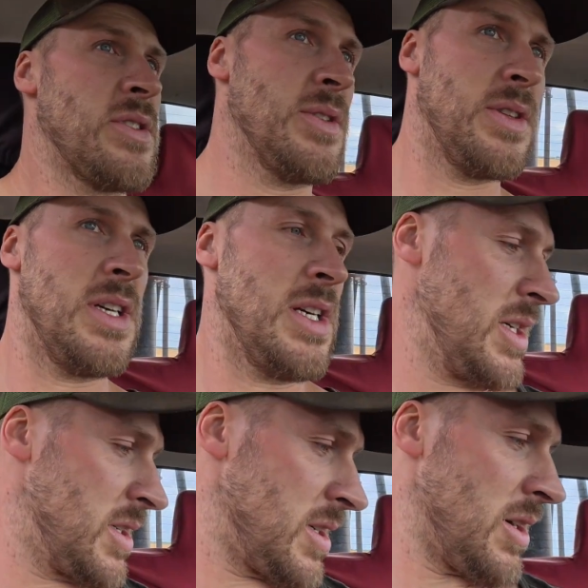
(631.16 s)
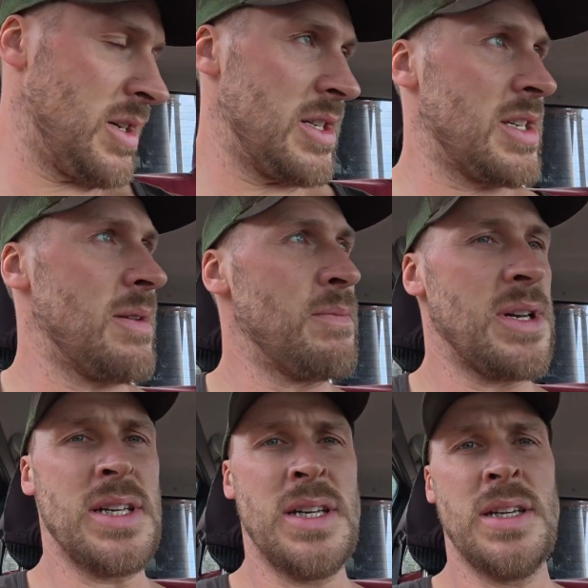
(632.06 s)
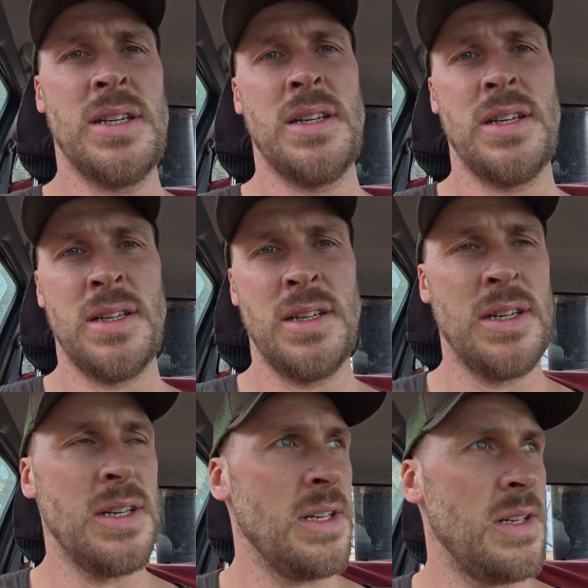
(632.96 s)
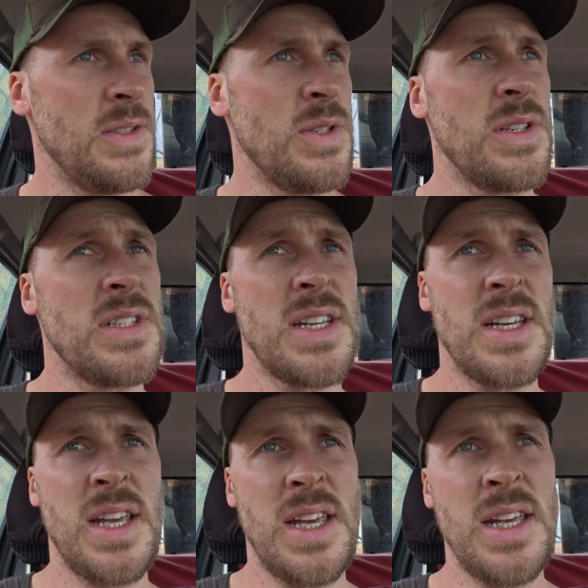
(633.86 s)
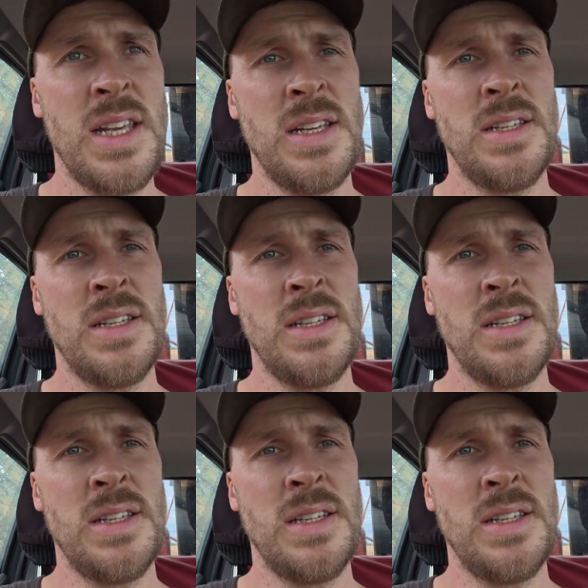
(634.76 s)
on the tine assembly, as you can see here.